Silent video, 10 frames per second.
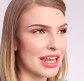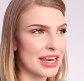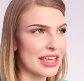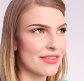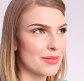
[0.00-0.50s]

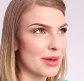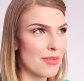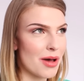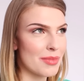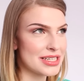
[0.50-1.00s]
And even my
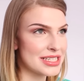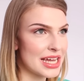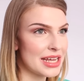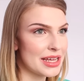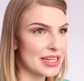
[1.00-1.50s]
mom has
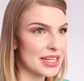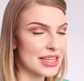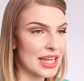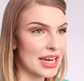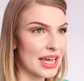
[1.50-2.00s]
said it,
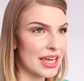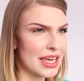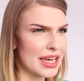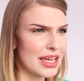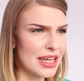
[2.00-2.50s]
that
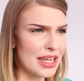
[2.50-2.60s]
I,